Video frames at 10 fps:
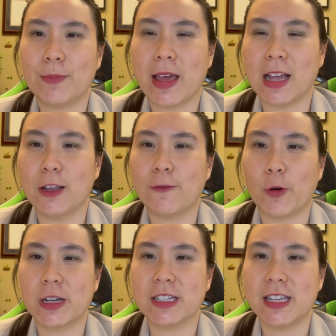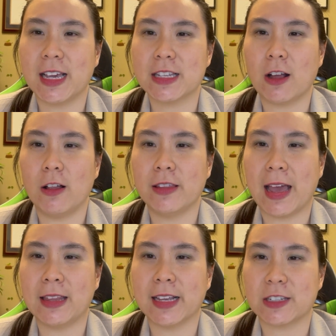And I look forward to seeing you guys all
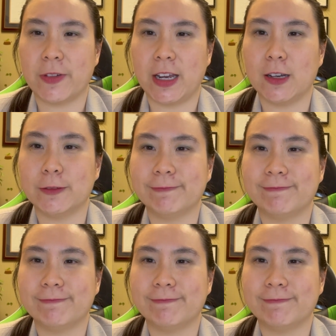at the next video.